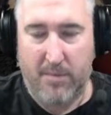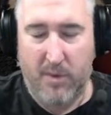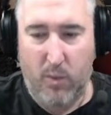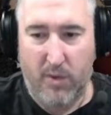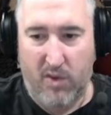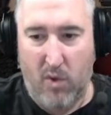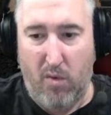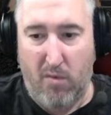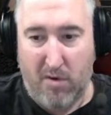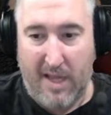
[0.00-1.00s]
with no
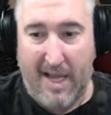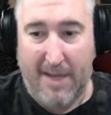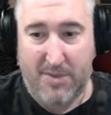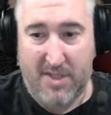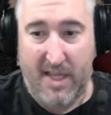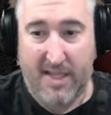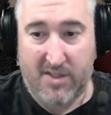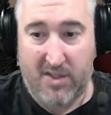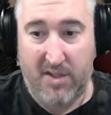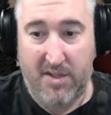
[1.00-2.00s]
overlap, so that's
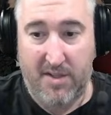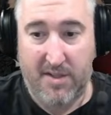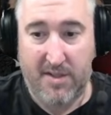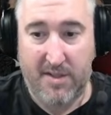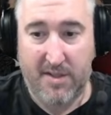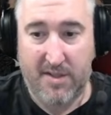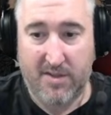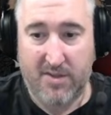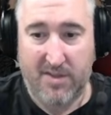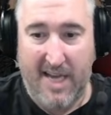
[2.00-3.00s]
good.
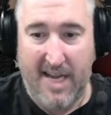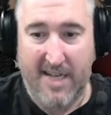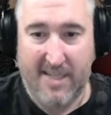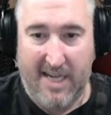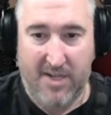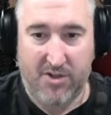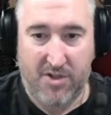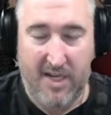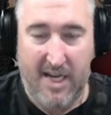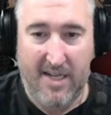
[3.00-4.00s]
So it's
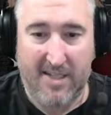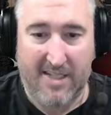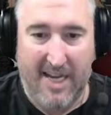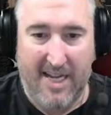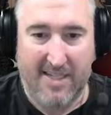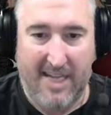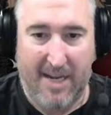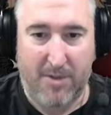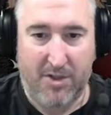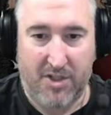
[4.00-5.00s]
end-to-end
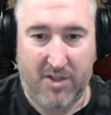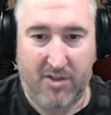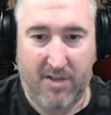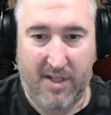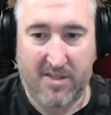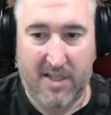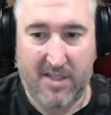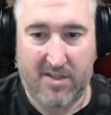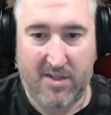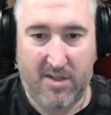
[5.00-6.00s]
damage increase, so
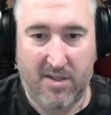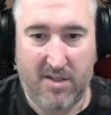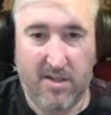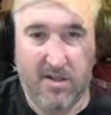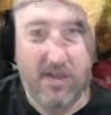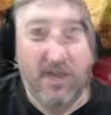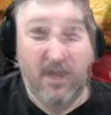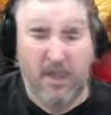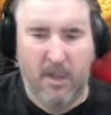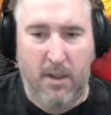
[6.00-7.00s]
that's good.
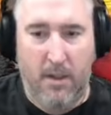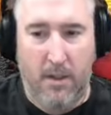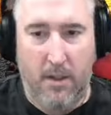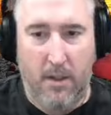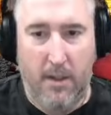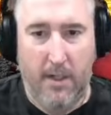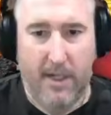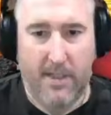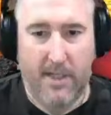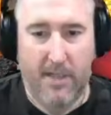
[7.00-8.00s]
Alright,
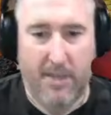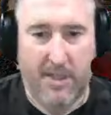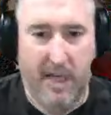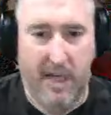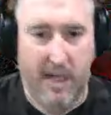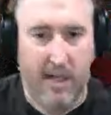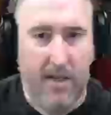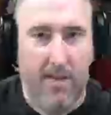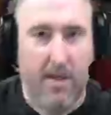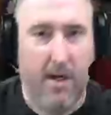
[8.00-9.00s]
time to take
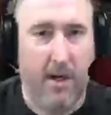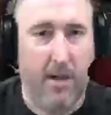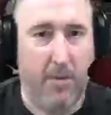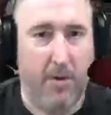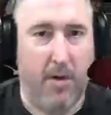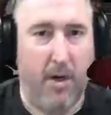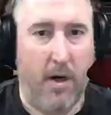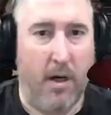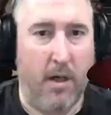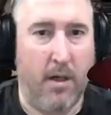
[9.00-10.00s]
on the Armorer.